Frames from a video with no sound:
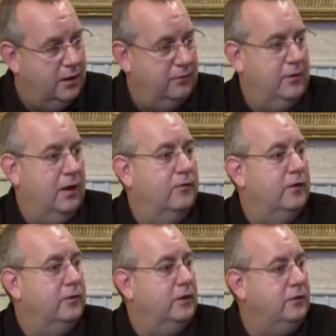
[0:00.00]
is now
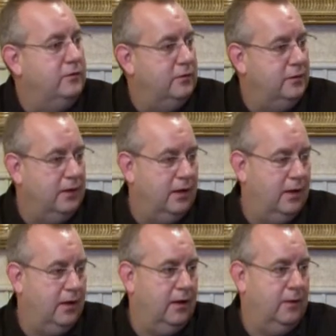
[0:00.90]
very easy
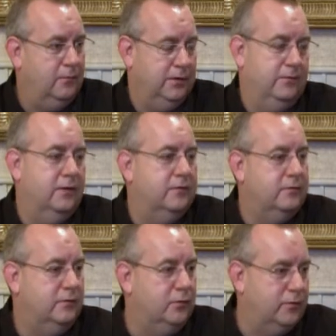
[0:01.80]
with
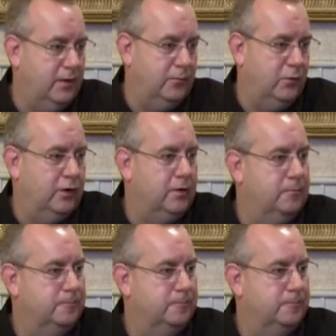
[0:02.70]
this new framework.